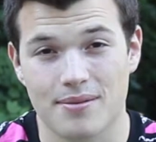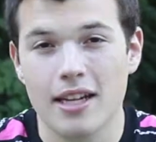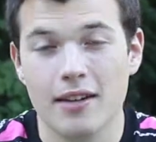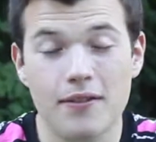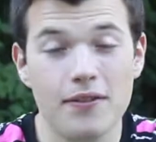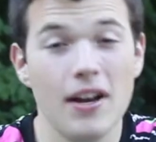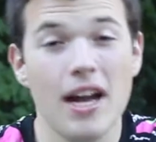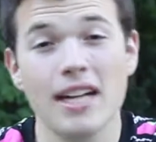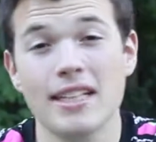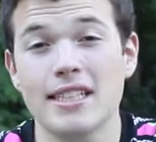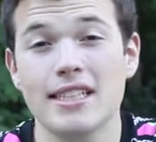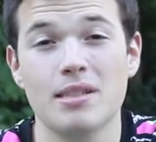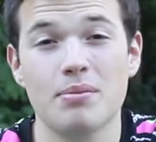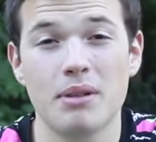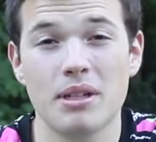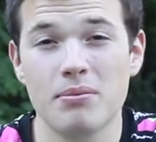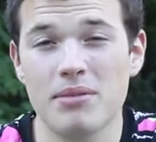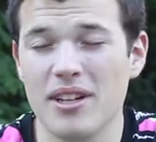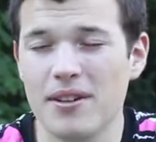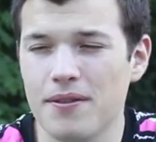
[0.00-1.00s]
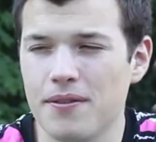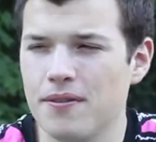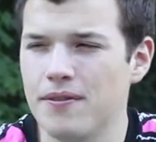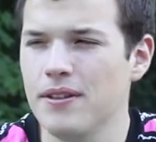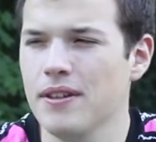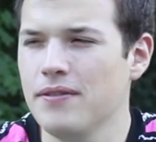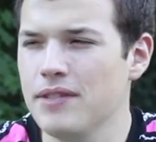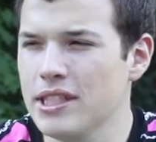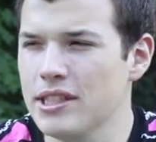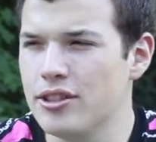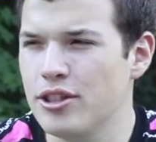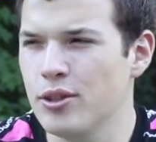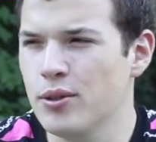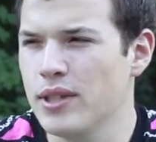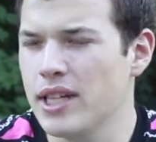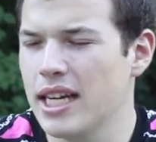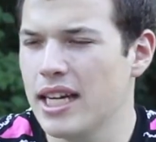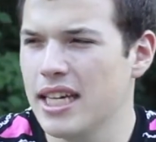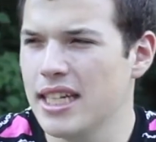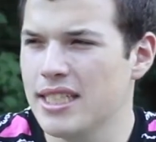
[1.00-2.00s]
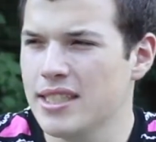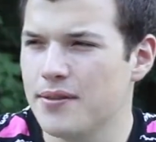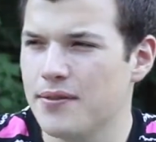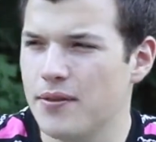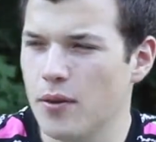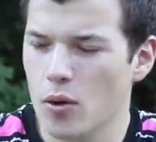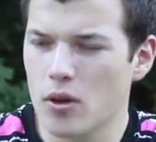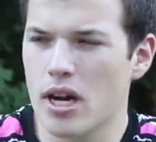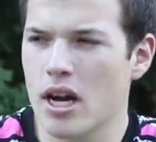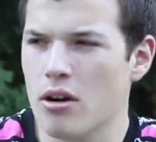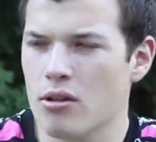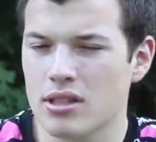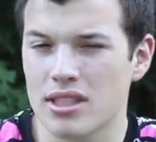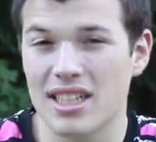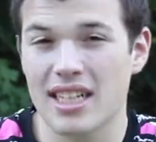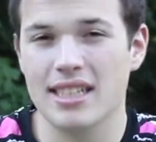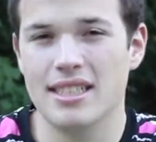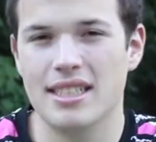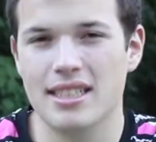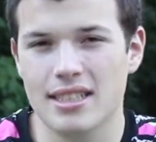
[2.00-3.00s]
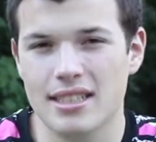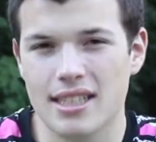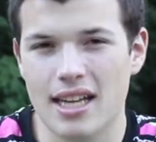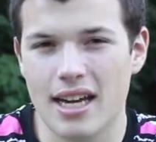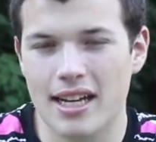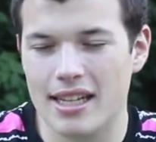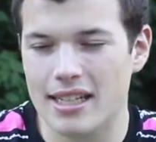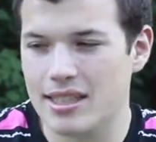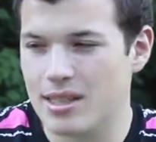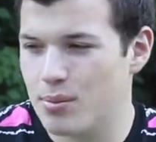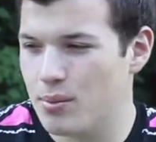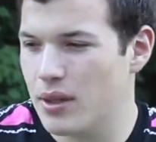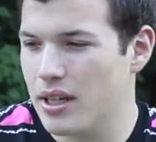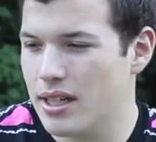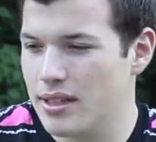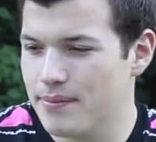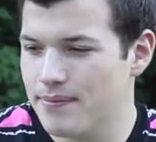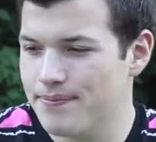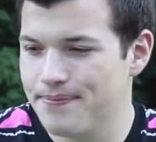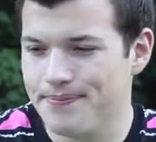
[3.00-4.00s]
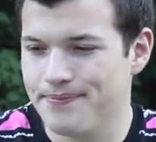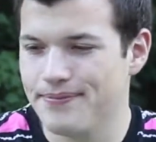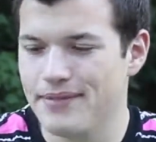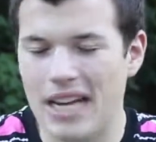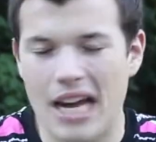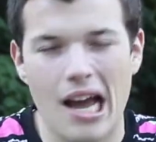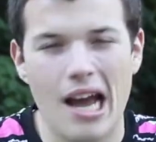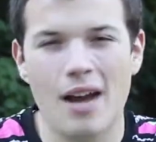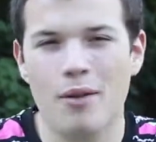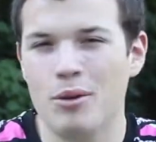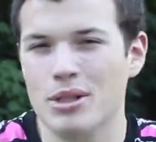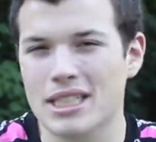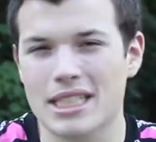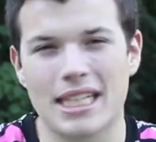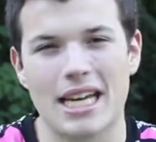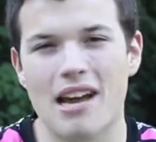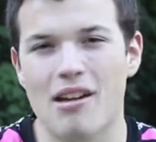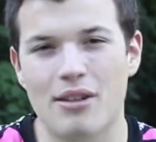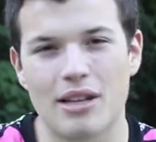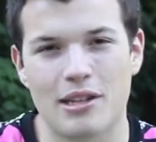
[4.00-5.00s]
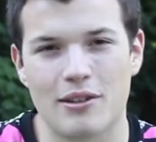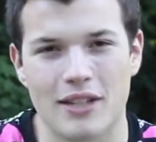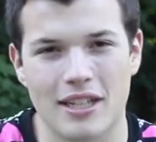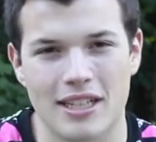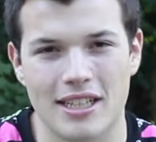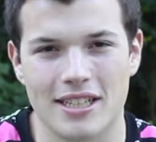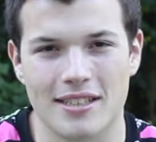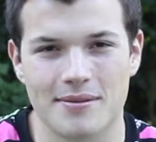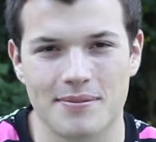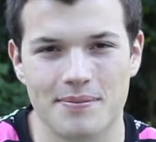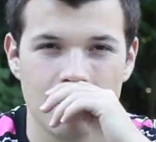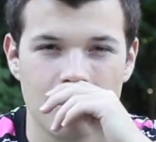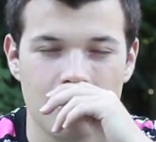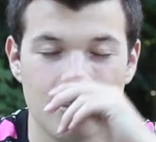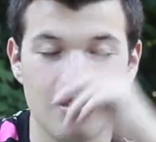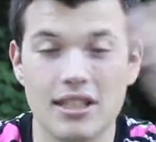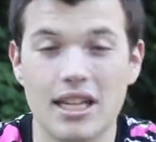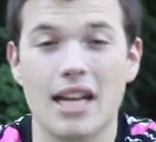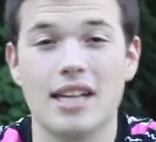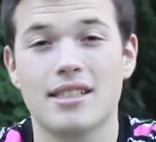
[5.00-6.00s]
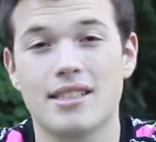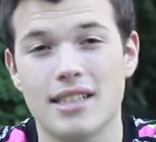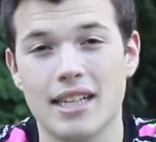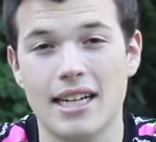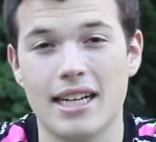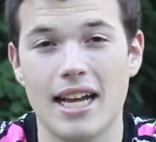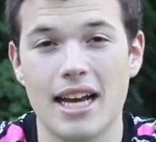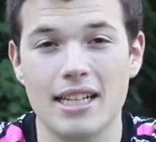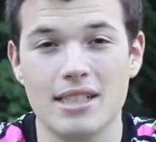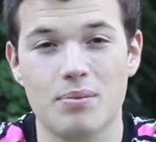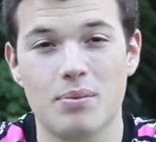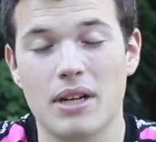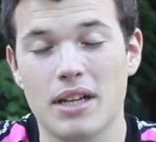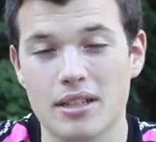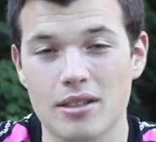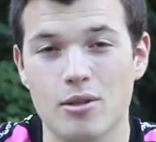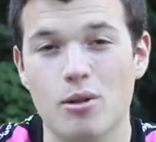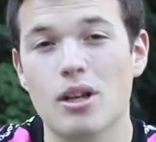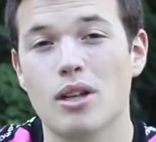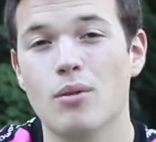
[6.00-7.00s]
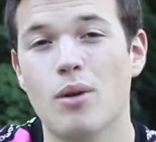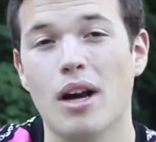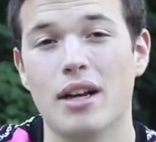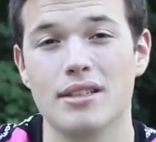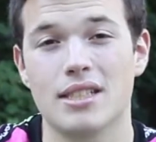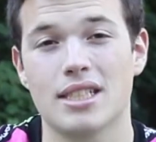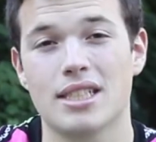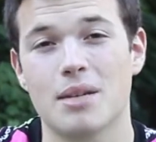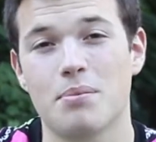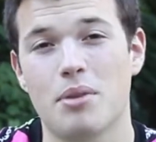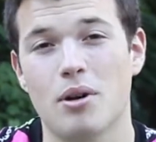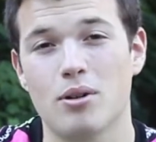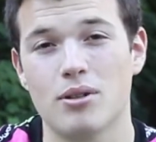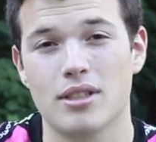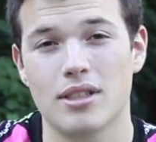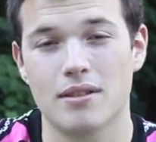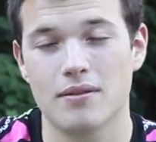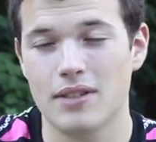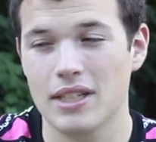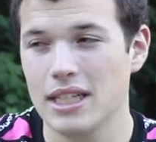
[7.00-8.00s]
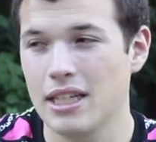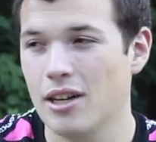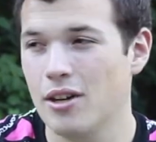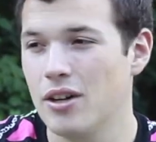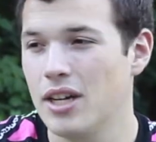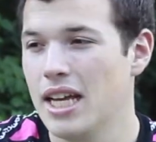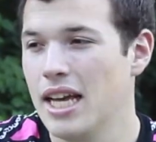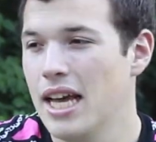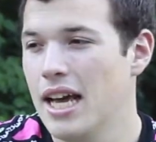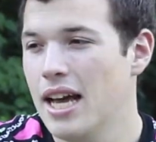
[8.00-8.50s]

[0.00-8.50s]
In fact, it's been about 52 days, 4 hours and 18 seconds, but I wasn't counting or anything. So yes, it has been quite a while since I posted a video.